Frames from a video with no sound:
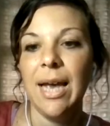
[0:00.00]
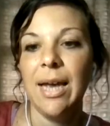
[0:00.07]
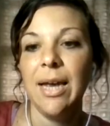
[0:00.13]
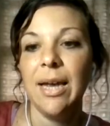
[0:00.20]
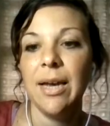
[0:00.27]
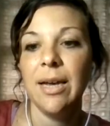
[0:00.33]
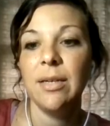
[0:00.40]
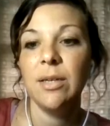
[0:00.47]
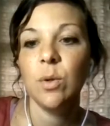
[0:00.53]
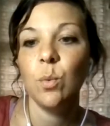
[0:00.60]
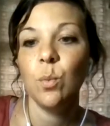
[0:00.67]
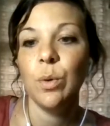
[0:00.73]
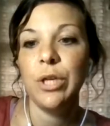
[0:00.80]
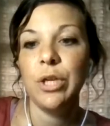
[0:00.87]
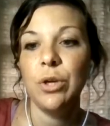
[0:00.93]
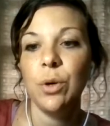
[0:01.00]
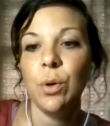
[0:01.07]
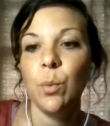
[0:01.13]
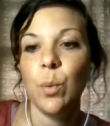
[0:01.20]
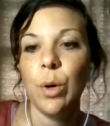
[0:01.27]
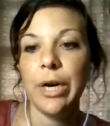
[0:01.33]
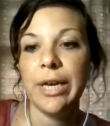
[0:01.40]
And when you're
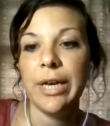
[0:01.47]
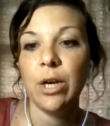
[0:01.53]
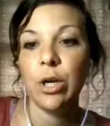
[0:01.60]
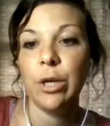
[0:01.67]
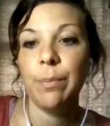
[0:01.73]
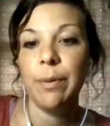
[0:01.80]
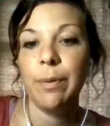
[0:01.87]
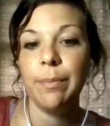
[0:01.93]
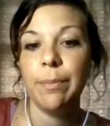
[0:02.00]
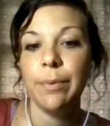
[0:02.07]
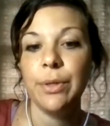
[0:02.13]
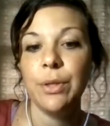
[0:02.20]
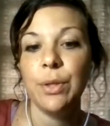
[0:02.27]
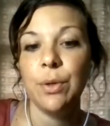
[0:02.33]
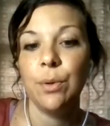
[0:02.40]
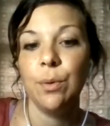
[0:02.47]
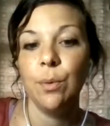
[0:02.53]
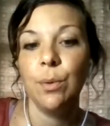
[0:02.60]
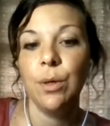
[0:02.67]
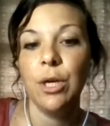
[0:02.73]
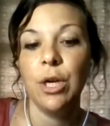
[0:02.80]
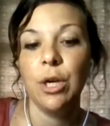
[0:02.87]
working on people
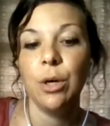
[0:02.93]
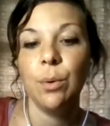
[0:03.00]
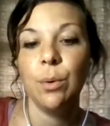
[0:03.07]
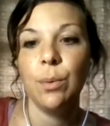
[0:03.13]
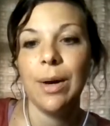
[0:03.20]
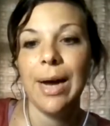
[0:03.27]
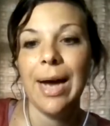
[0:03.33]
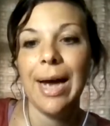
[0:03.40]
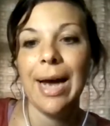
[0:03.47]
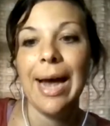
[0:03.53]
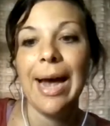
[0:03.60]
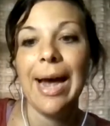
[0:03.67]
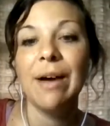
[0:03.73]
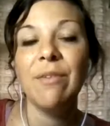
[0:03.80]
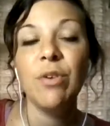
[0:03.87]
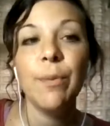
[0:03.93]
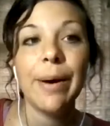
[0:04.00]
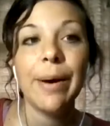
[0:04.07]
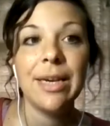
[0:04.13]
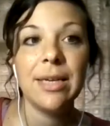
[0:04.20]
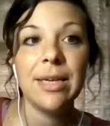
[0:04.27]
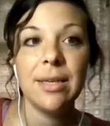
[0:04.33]
too,
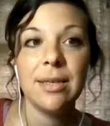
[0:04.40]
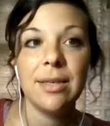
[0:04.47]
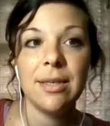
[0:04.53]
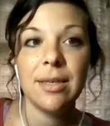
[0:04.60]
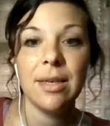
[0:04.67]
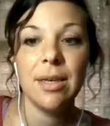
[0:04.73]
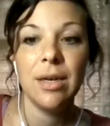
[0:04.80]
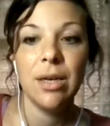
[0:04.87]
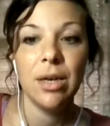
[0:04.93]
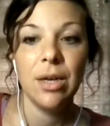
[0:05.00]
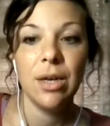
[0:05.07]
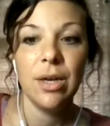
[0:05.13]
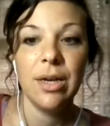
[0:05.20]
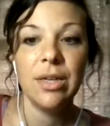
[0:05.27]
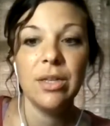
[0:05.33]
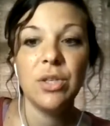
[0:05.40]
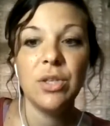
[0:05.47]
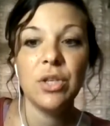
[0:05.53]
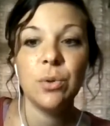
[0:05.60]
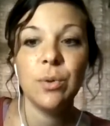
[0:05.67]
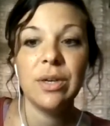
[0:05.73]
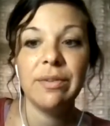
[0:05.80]
everybody's
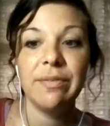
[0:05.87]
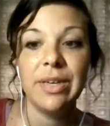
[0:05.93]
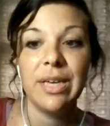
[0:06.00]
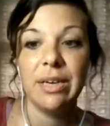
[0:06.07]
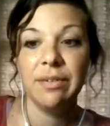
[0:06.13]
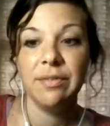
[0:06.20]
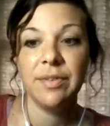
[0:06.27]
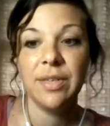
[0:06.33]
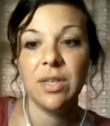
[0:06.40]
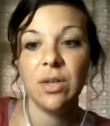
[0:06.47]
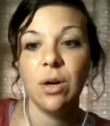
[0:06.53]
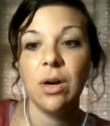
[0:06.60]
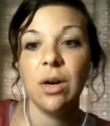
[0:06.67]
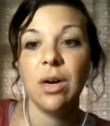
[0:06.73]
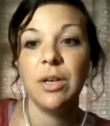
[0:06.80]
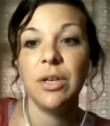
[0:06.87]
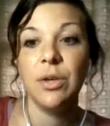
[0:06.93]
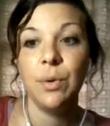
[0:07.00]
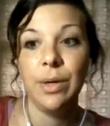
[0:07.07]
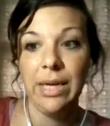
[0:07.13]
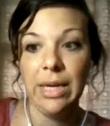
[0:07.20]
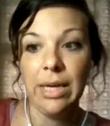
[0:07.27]
intuitive gifts are
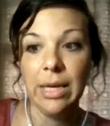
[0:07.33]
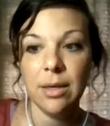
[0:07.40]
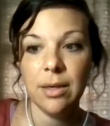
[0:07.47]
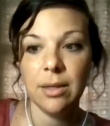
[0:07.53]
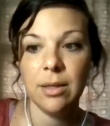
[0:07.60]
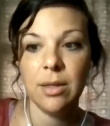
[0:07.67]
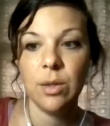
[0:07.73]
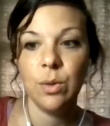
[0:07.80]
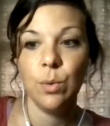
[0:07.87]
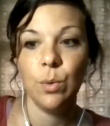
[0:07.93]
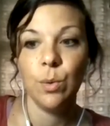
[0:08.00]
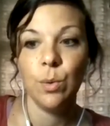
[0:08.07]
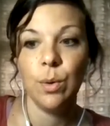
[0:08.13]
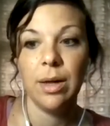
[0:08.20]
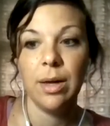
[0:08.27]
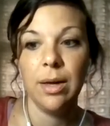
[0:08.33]
unique to